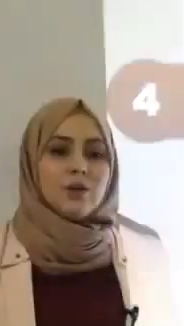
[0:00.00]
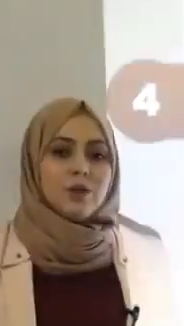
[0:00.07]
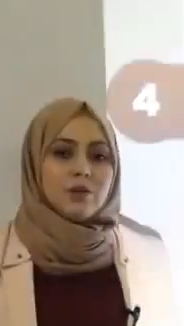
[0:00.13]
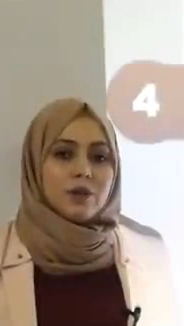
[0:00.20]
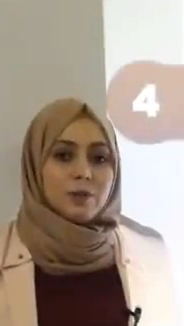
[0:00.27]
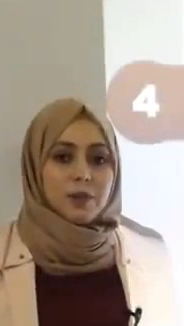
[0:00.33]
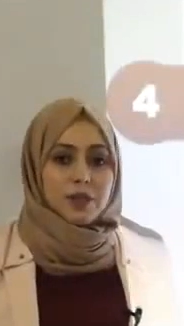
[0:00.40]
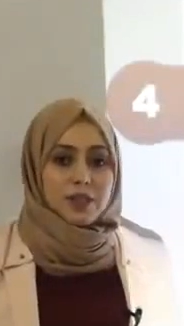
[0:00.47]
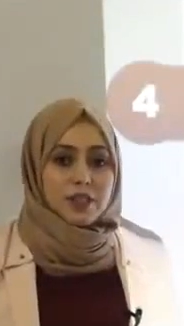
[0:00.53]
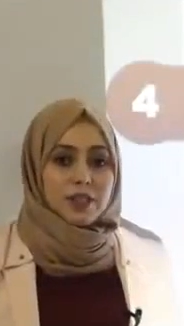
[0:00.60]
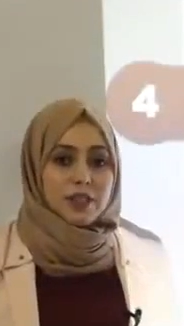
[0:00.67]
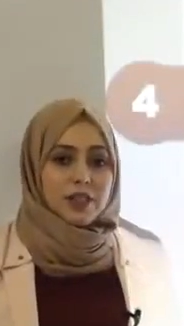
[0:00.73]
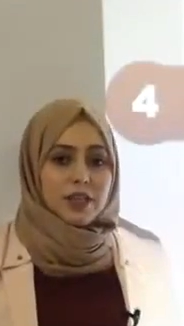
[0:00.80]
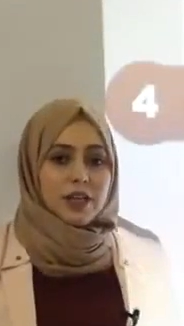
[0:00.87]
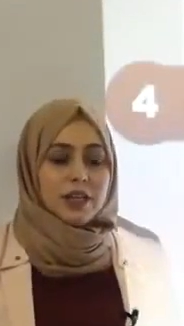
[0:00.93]

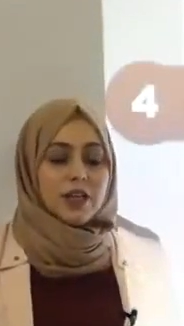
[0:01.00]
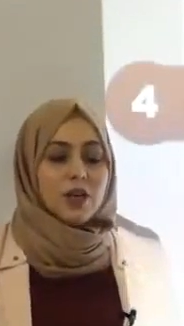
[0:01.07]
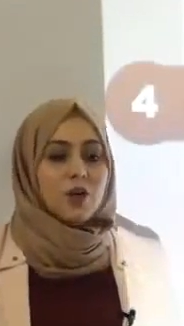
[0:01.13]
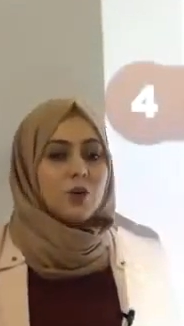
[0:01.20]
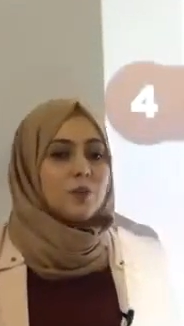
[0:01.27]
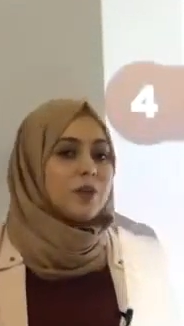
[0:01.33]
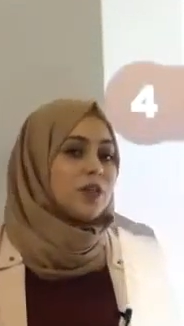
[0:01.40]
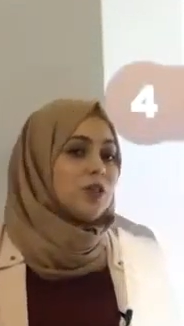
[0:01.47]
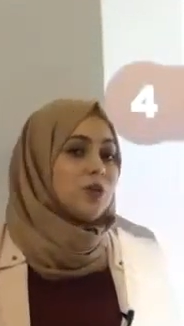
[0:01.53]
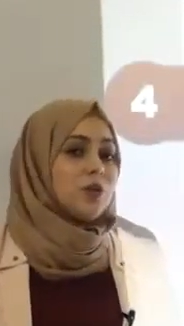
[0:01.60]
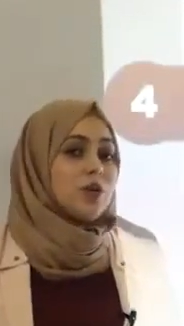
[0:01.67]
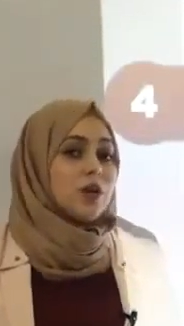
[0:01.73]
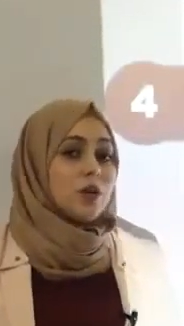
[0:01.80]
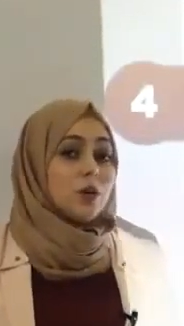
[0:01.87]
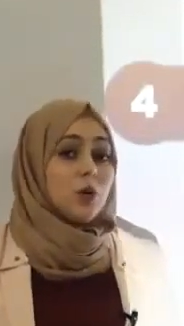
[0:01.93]
everybody, I hope that you
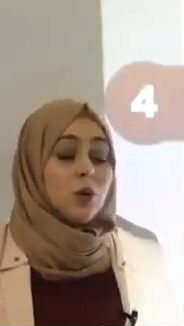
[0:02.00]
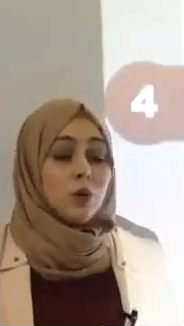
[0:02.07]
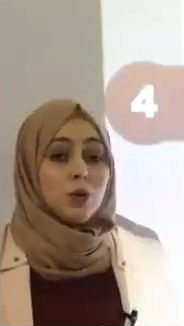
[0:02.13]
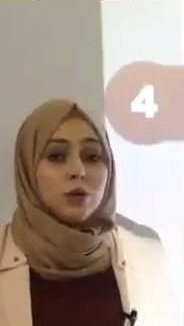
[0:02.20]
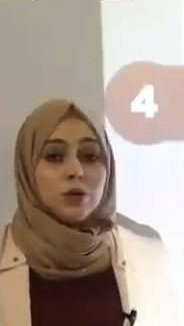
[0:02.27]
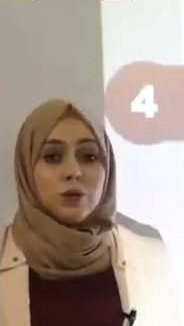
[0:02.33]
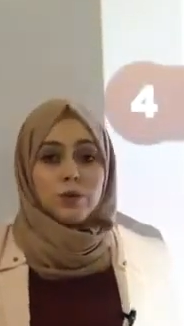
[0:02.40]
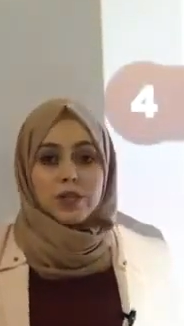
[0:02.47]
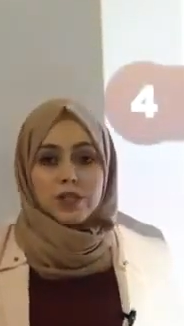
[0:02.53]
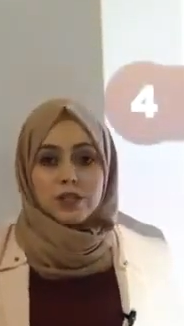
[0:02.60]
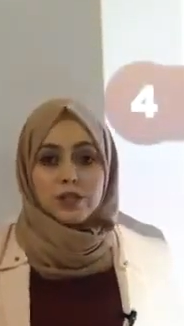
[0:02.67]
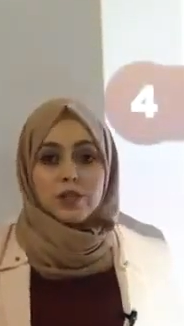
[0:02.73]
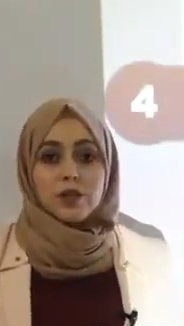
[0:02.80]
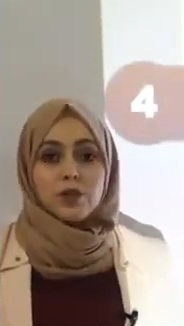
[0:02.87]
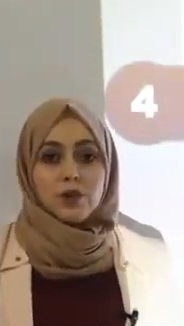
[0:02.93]
are all
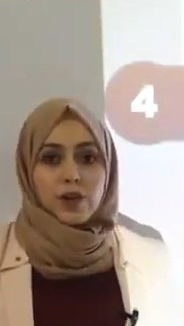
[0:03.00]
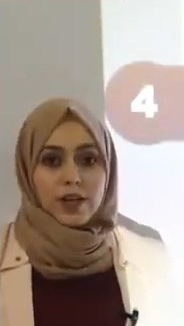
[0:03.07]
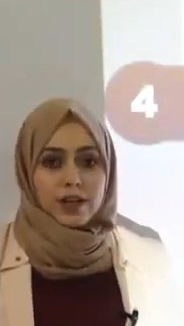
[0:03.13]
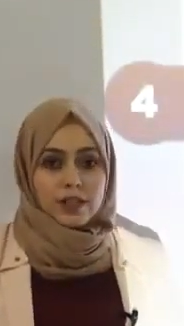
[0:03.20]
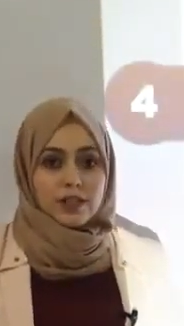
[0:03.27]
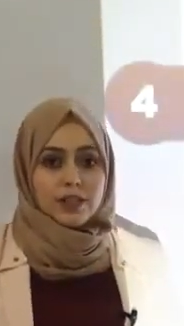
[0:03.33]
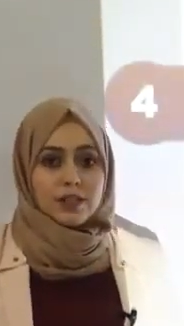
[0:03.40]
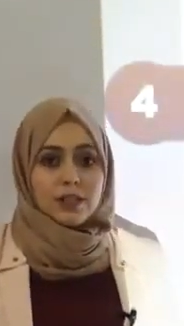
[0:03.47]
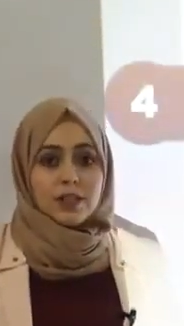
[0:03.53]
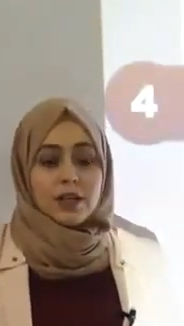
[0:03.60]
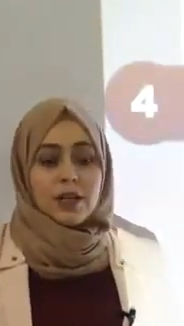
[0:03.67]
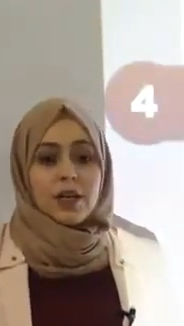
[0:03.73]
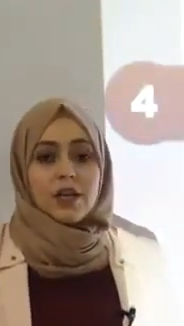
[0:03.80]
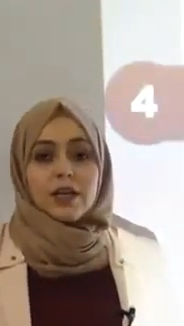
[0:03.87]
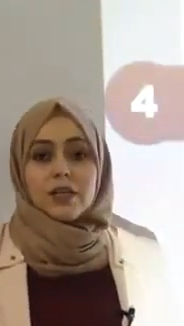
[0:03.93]
doing great,
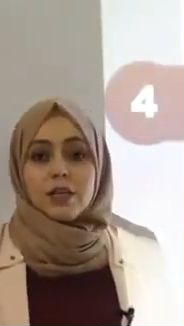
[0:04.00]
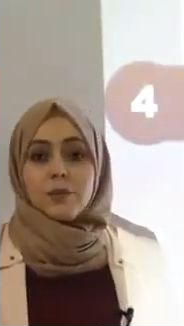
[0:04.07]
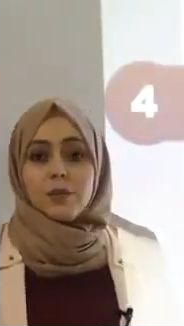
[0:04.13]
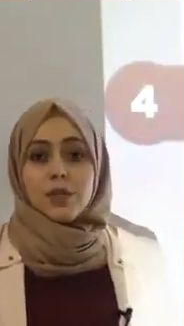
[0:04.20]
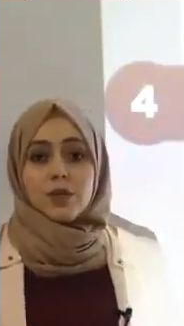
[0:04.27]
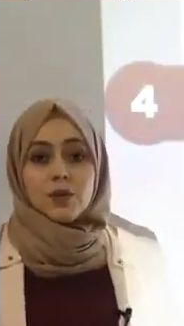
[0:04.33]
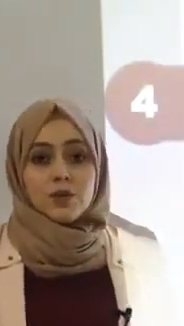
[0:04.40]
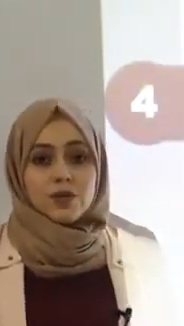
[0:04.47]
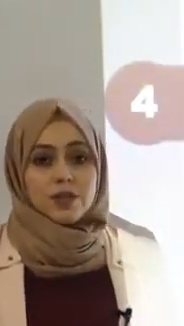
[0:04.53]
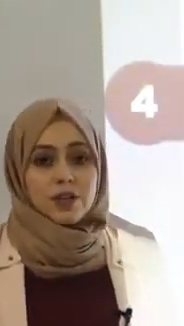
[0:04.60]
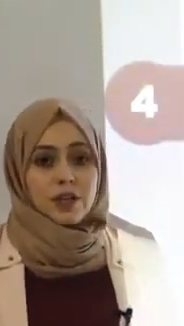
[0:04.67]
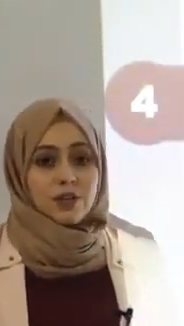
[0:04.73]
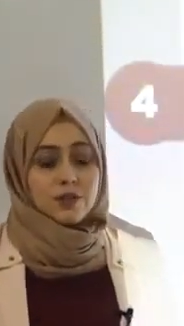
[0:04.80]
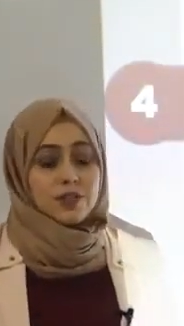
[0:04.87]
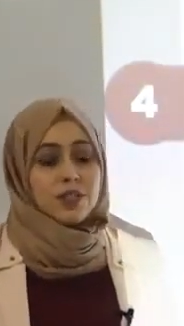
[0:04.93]
keeping
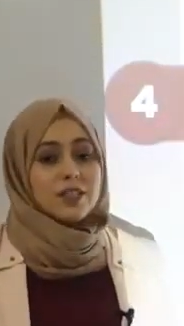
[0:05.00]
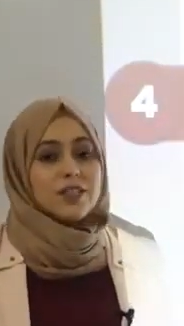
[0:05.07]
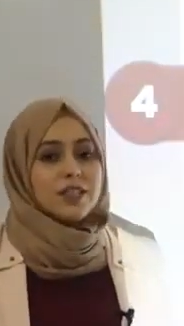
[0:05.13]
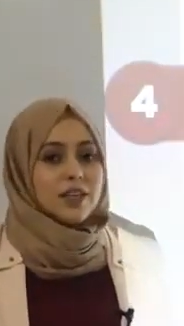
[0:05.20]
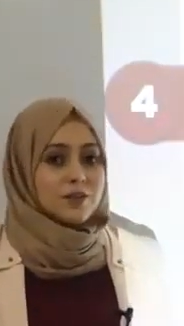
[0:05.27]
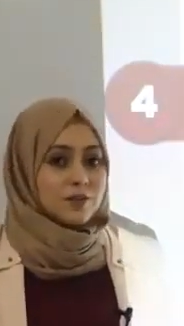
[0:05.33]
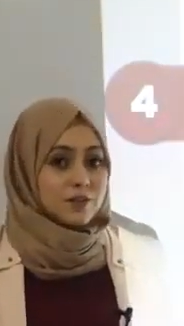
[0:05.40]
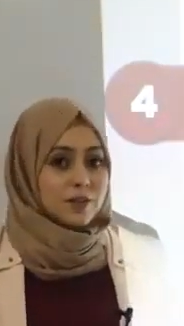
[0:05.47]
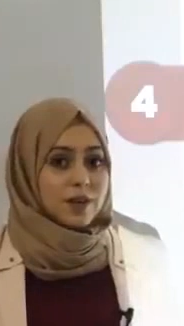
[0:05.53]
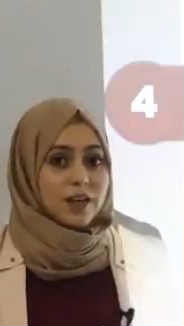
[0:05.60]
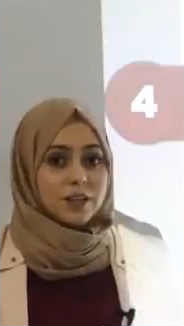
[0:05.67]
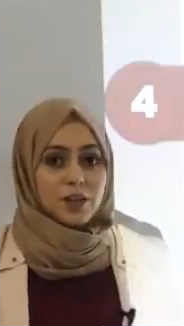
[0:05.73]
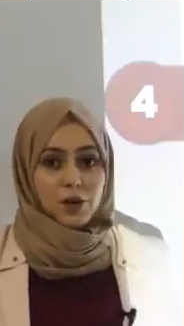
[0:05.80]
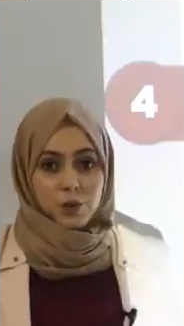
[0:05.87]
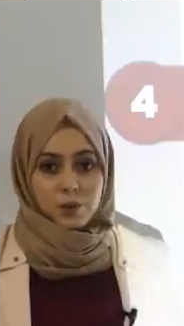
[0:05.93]
yourselves safe
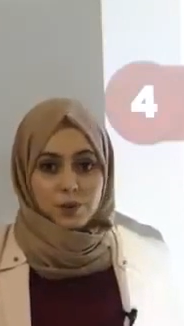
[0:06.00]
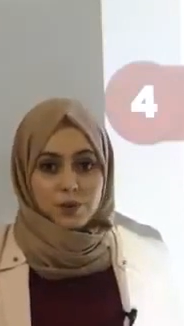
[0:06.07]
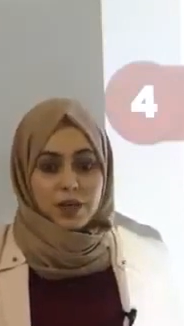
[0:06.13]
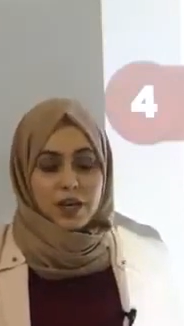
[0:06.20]
at home.